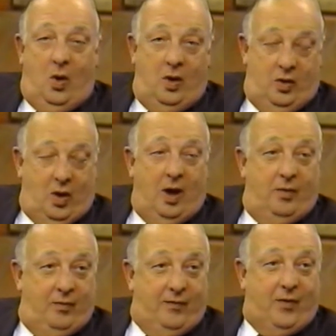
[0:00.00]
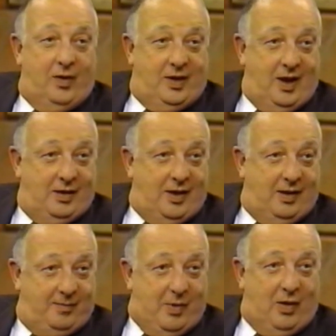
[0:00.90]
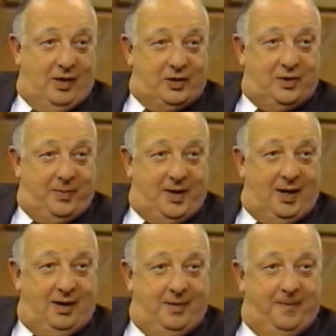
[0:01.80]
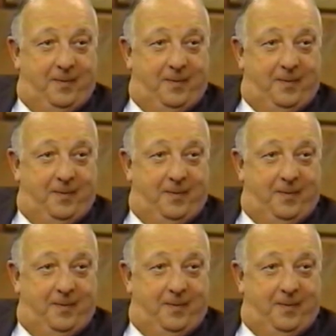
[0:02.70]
Are you referring to Merrill Lynch in particular?